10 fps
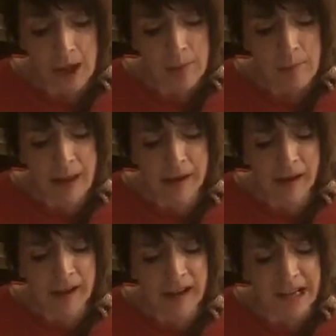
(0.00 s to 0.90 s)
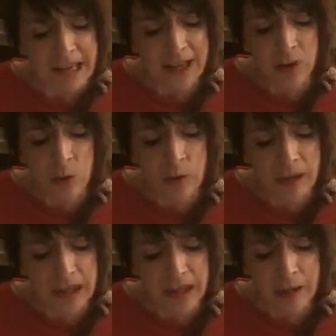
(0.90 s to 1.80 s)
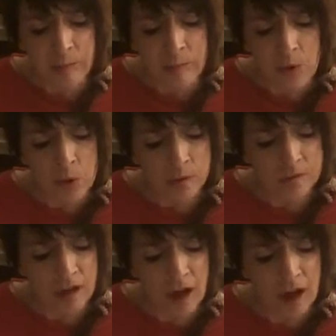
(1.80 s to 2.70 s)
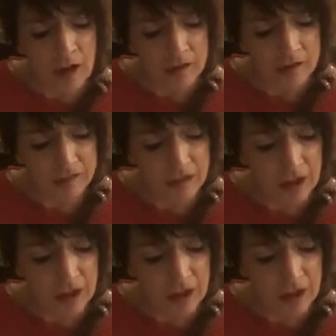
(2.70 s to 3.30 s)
make clean your inmost hearts,